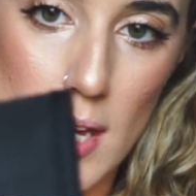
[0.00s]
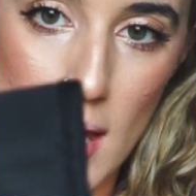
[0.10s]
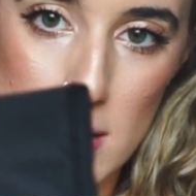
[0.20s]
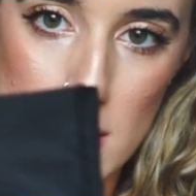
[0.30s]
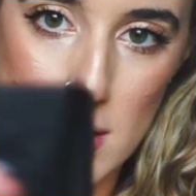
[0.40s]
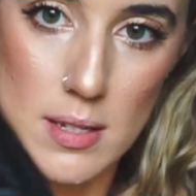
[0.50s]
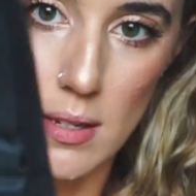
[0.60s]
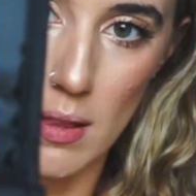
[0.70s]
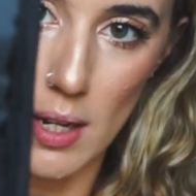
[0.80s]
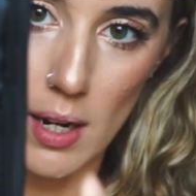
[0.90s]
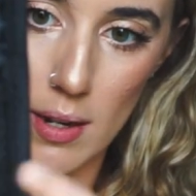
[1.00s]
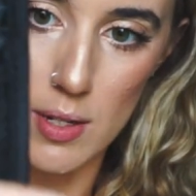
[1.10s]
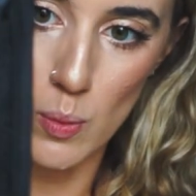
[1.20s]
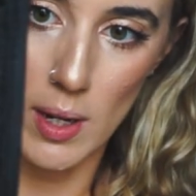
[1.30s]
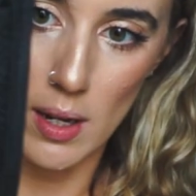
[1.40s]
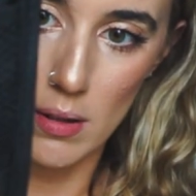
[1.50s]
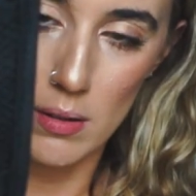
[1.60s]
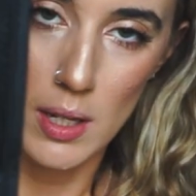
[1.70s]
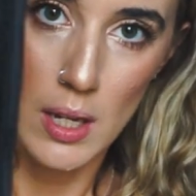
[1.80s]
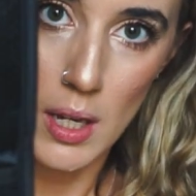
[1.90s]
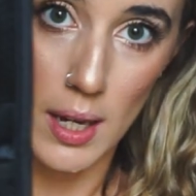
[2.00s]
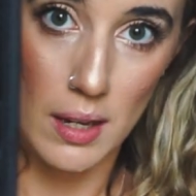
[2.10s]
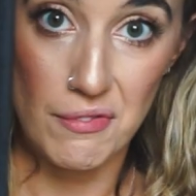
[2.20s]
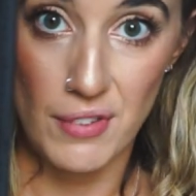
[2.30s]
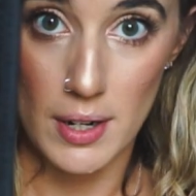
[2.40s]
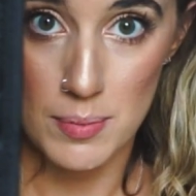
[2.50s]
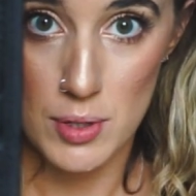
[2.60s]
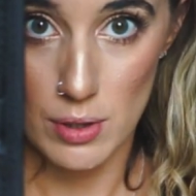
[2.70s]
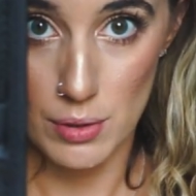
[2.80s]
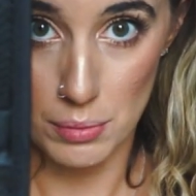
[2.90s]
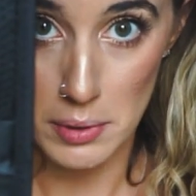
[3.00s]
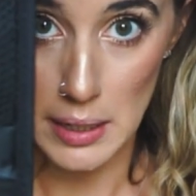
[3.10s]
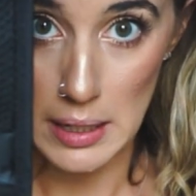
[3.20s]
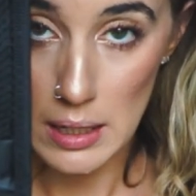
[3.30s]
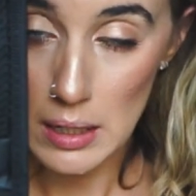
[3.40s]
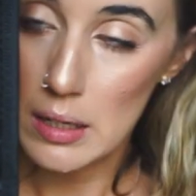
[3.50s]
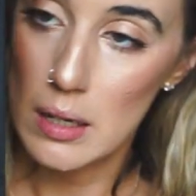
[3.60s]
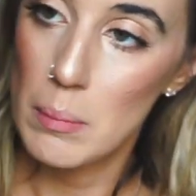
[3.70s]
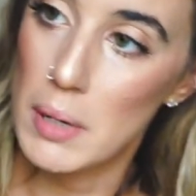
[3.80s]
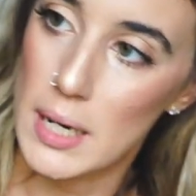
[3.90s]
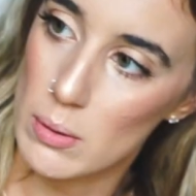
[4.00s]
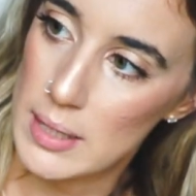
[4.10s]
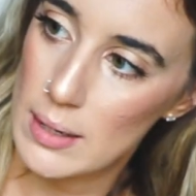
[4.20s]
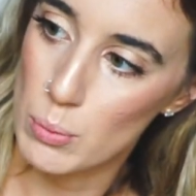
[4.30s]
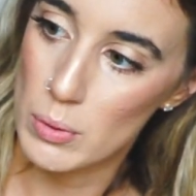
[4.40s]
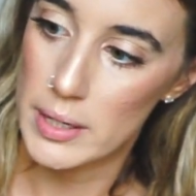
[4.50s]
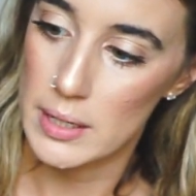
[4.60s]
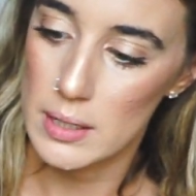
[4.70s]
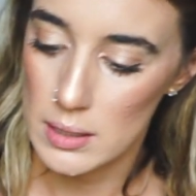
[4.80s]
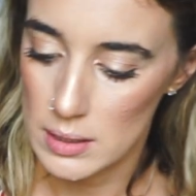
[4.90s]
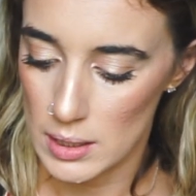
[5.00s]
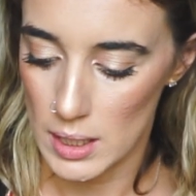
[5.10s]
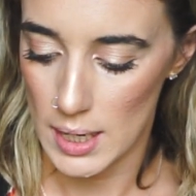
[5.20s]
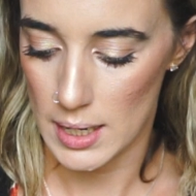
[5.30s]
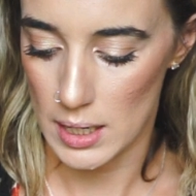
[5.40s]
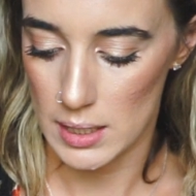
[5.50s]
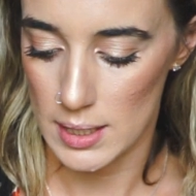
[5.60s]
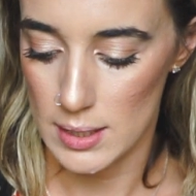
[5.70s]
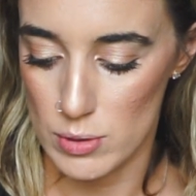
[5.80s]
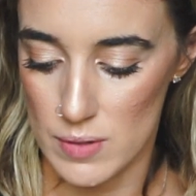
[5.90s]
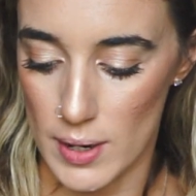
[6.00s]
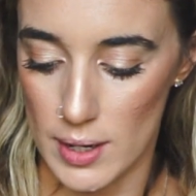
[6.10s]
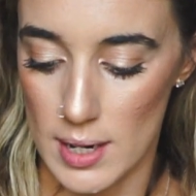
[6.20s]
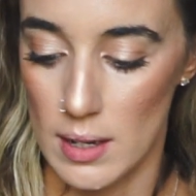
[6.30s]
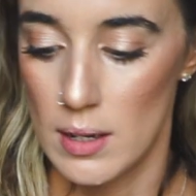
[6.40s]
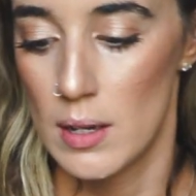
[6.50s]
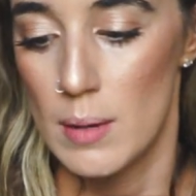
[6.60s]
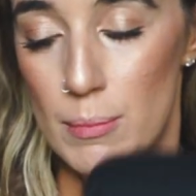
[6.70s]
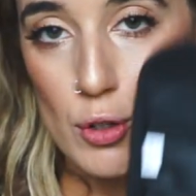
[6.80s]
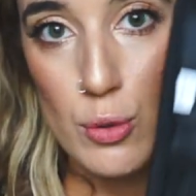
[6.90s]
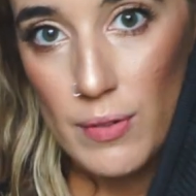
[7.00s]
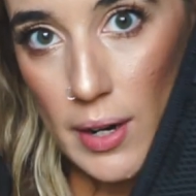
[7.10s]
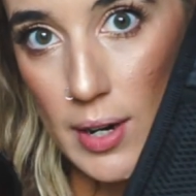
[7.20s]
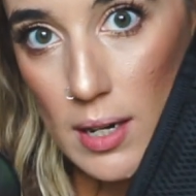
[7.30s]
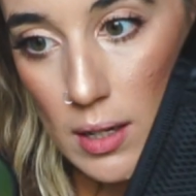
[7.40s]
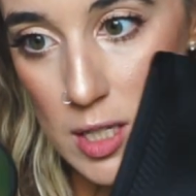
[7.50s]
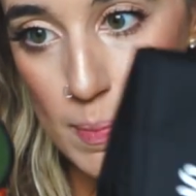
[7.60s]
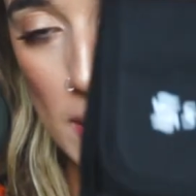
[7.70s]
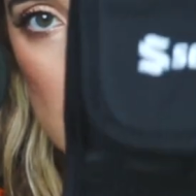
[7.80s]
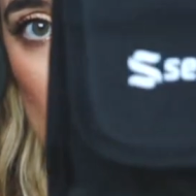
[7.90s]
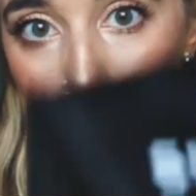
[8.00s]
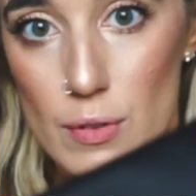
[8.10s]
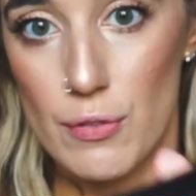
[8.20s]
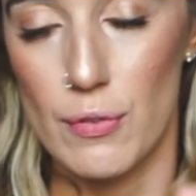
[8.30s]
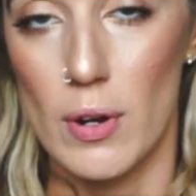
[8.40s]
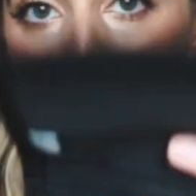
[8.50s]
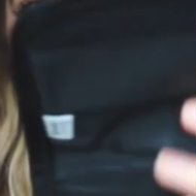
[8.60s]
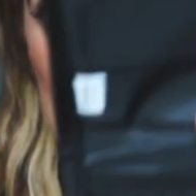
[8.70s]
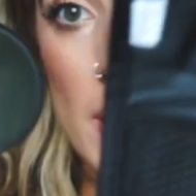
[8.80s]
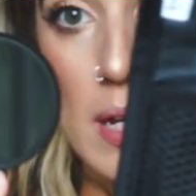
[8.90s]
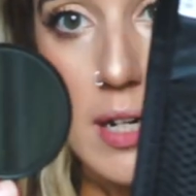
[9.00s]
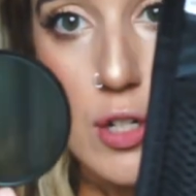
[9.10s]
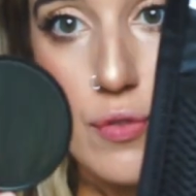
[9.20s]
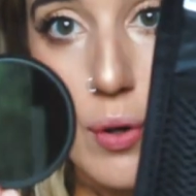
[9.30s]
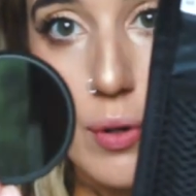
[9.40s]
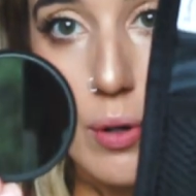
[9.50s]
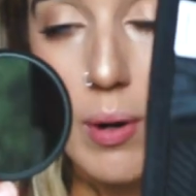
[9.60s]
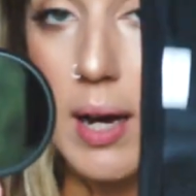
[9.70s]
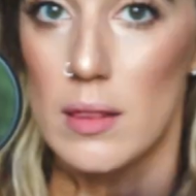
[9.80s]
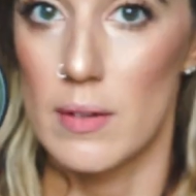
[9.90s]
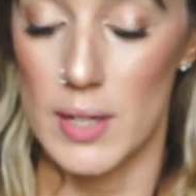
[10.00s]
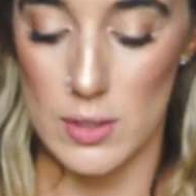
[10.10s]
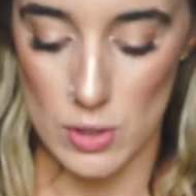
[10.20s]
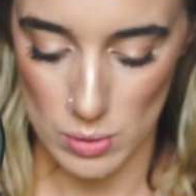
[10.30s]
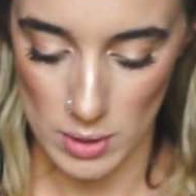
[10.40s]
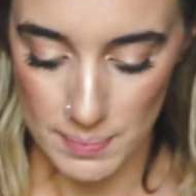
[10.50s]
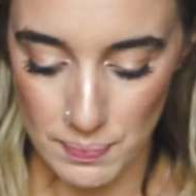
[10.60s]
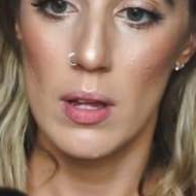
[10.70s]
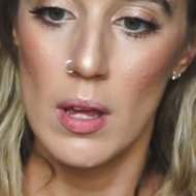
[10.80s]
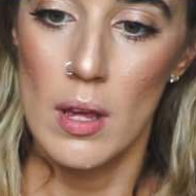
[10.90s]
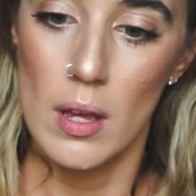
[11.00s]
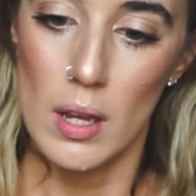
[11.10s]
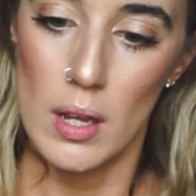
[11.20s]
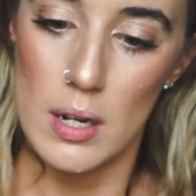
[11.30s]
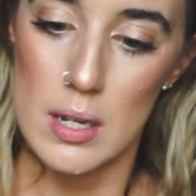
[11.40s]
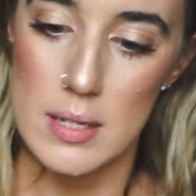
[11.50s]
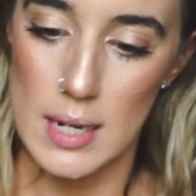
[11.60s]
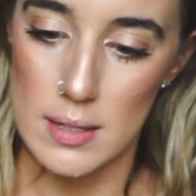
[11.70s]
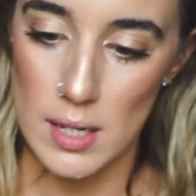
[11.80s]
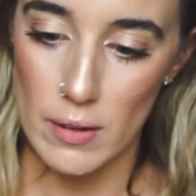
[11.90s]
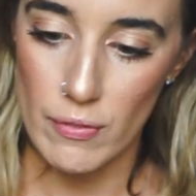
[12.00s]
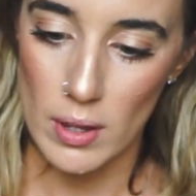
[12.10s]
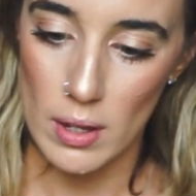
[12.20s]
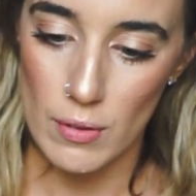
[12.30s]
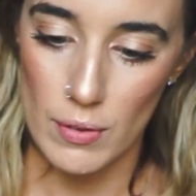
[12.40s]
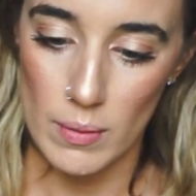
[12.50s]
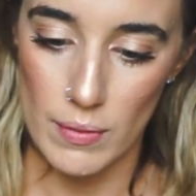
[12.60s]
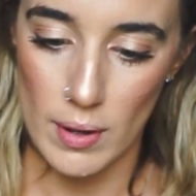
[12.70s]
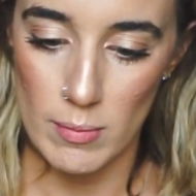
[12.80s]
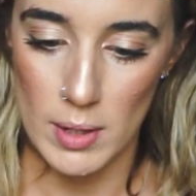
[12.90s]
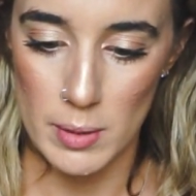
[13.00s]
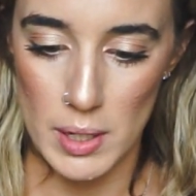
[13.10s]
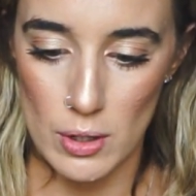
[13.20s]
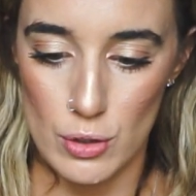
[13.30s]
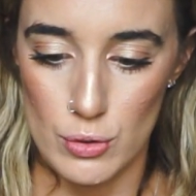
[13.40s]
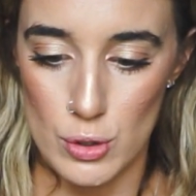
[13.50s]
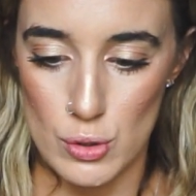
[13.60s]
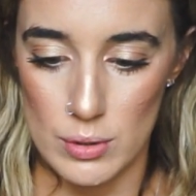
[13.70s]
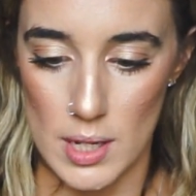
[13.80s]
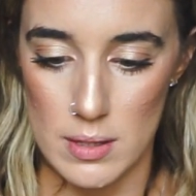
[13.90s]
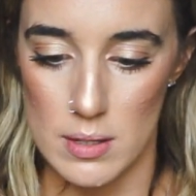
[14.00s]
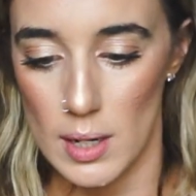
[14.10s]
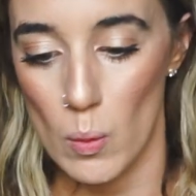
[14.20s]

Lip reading: case that I got as well. It can fit up to 3, but I only have 1, and it was both were very inexpensive from B&H Photo. I love that store. It is a Tiffin 55mm neutral density